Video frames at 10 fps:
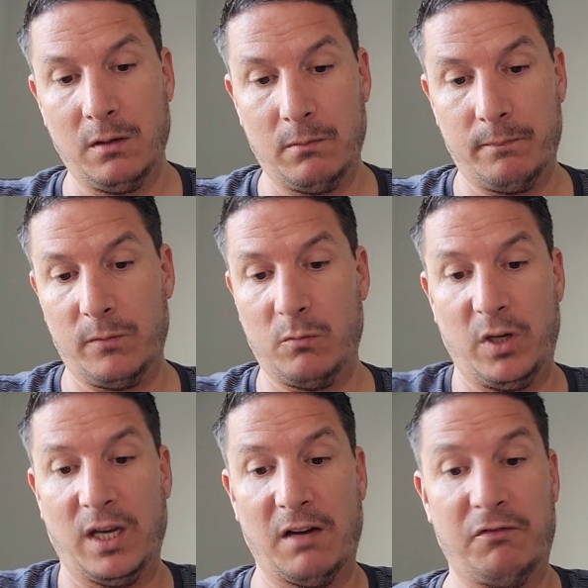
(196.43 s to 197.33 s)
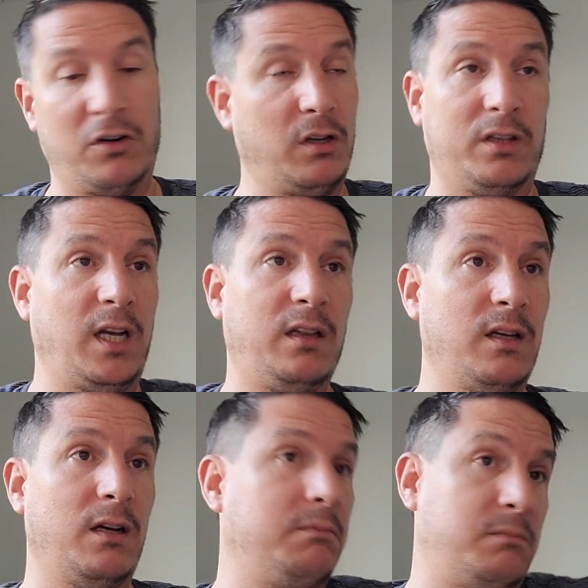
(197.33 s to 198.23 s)
We have wrong
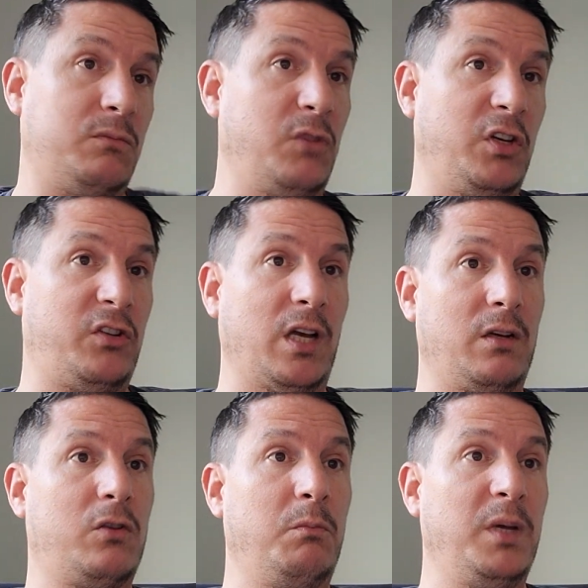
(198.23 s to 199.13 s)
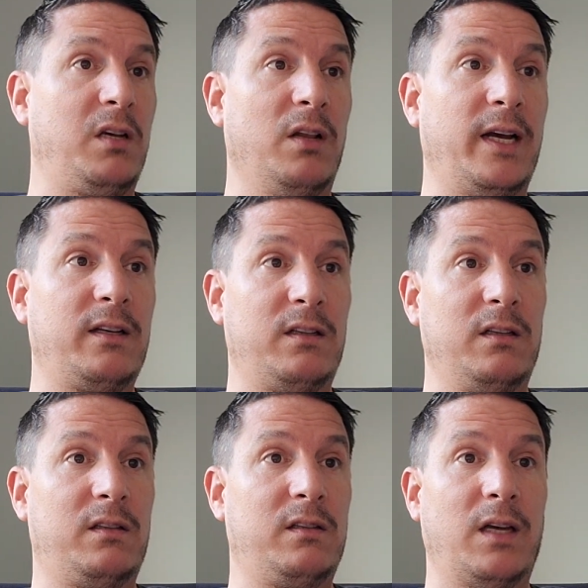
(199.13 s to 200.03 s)
data which could be
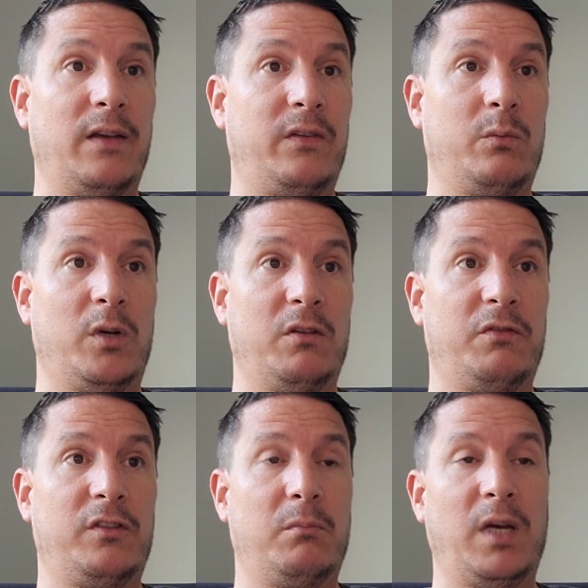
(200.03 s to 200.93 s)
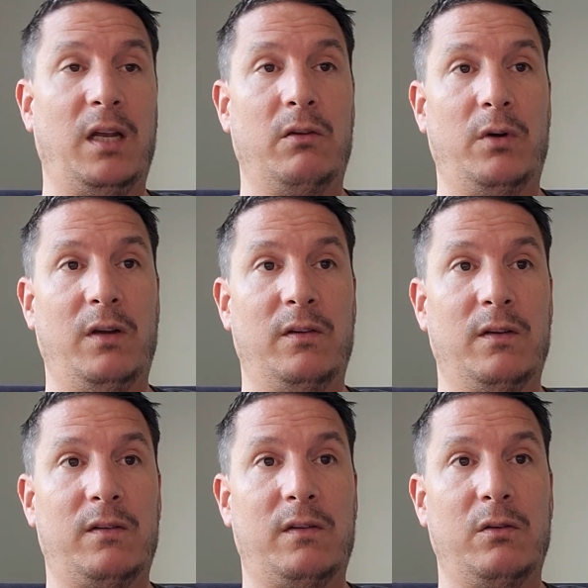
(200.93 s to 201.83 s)
collected as one of the main
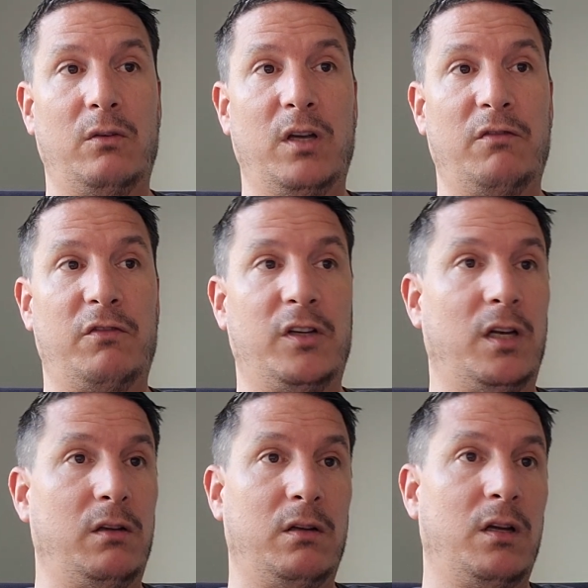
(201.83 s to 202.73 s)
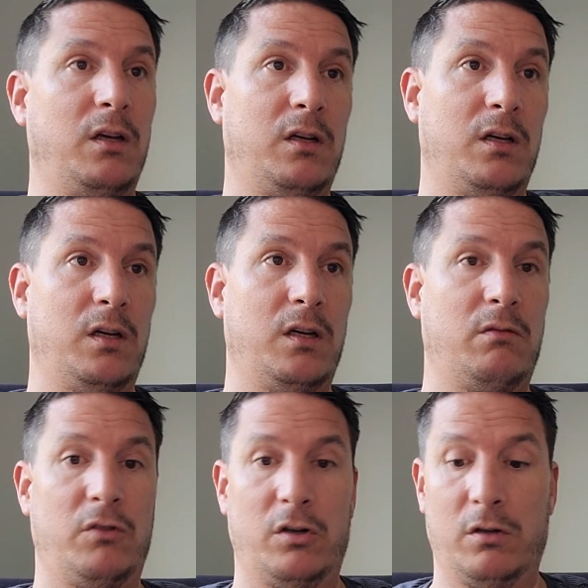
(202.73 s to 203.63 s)
reasons to give then a
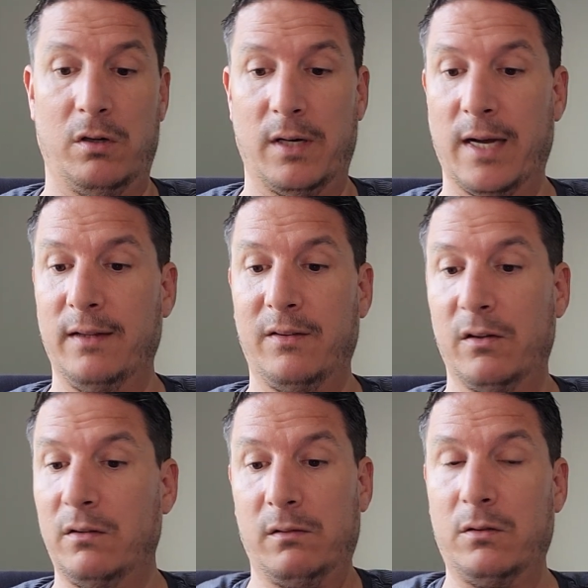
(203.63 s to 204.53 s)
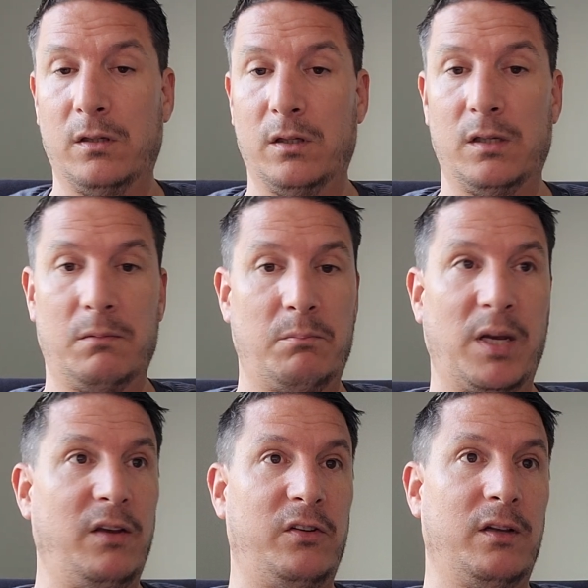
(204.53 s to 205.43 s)
wrong answer to the
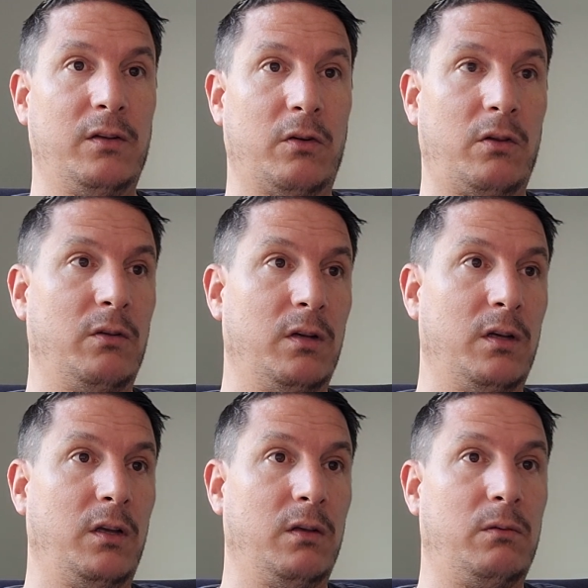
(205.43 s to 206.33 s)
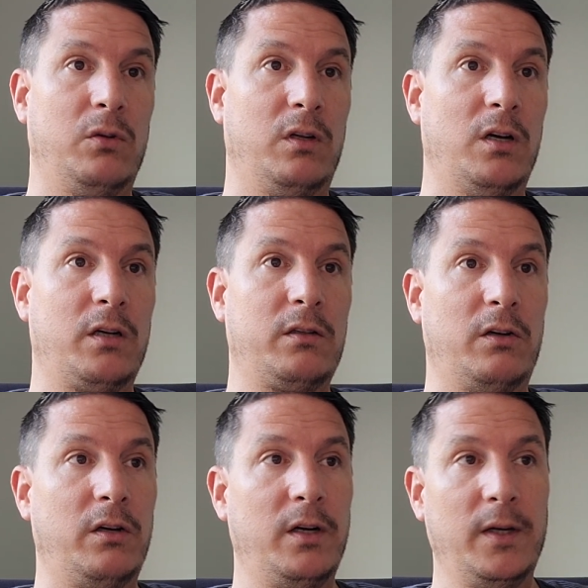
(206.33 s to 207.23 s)
patient or to the doctor.